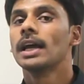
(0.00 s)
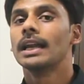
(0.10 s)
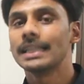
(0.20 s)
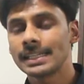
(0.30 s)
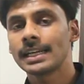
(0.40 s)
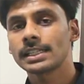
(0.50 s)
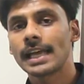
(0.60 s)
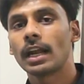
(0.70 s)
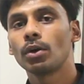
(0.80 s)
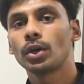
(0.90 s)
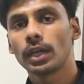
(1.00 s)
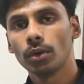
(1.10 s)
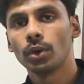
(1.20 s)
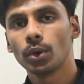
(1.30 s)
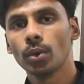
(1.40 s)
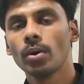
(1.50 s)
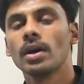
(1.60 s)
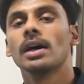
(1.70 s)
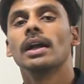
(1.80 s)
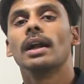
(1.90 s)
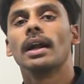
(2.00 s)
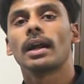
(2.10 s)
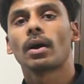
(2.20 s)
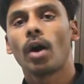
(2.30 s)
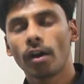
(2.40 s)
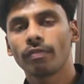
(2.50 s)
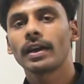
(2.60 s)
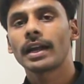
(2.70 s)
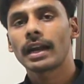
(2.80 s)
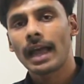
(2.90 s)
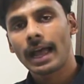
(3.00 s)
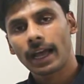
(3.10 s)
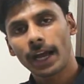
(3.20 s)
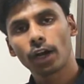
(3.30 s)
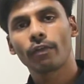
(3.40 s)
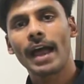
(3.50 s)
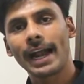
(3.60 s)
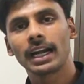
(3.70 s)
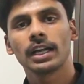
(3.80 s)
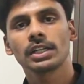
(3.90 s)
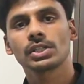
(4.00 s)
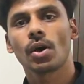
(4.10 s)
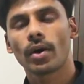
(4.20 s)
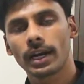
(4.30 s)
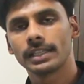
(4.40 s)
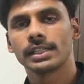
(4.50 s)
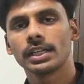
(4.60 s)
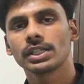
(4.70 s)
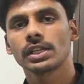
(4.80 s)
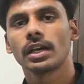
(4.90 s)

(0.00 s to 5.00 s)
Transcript: listeners allow you to configure kind of handlers or listeners